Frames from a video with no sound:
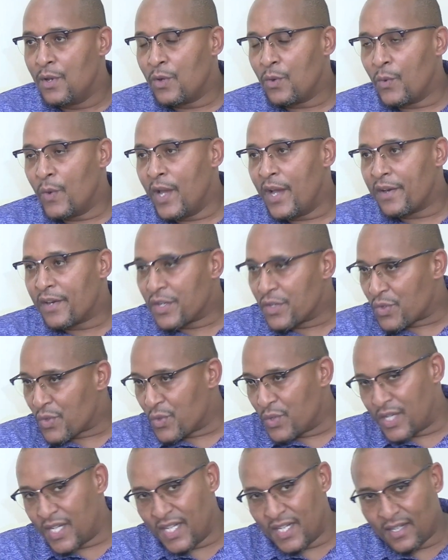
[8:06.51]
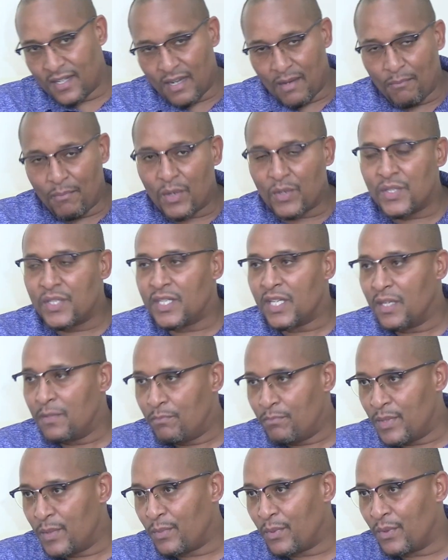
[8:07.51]
We are recruiting about
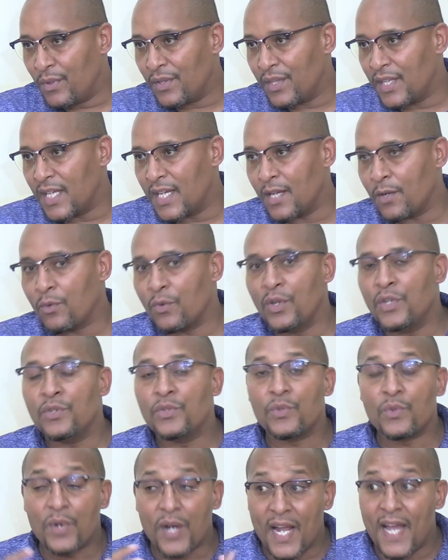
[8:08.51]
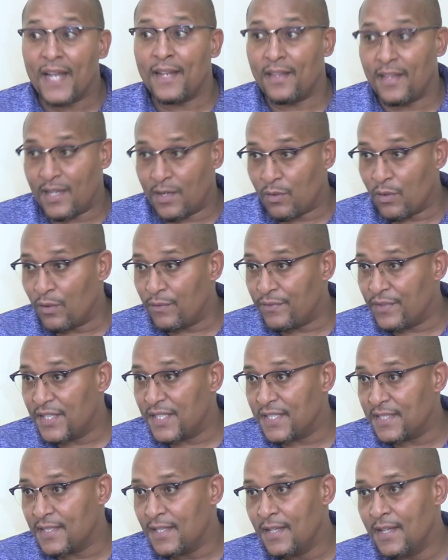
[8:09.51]
10 people that are going to run that
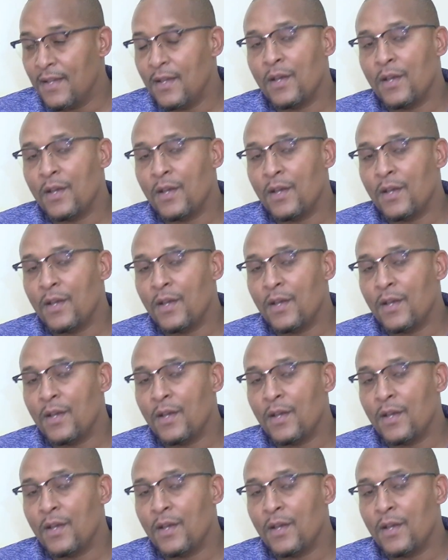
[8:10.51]
office.